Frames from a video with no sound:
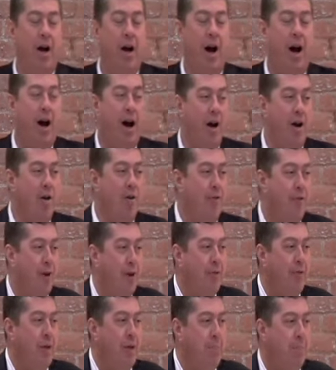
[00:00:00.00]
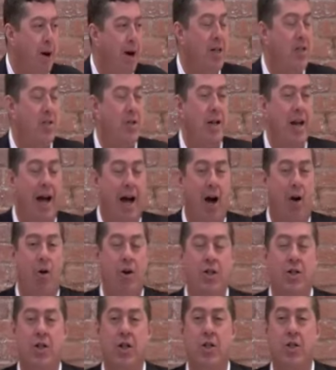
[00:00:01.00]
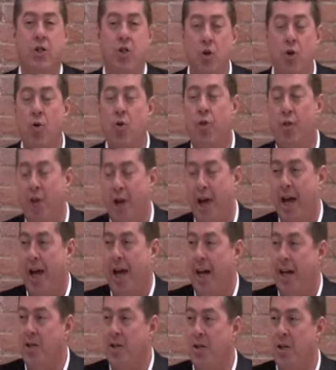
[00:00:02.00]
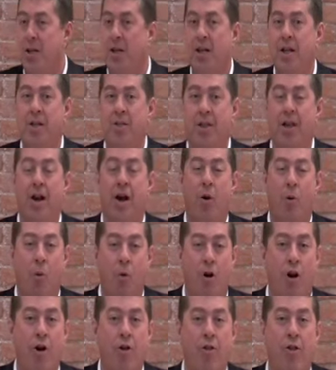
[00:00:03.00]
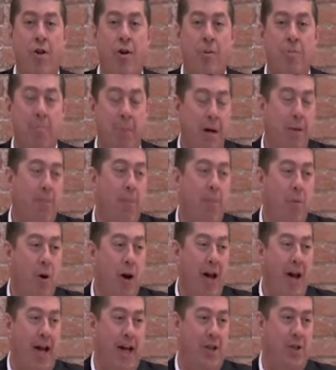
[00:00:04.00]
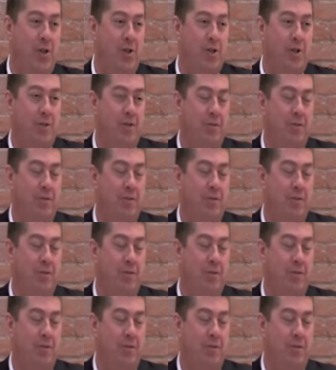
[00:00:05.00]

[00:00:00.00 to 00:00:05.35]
$150 an hour to do things that are worth minimum wage,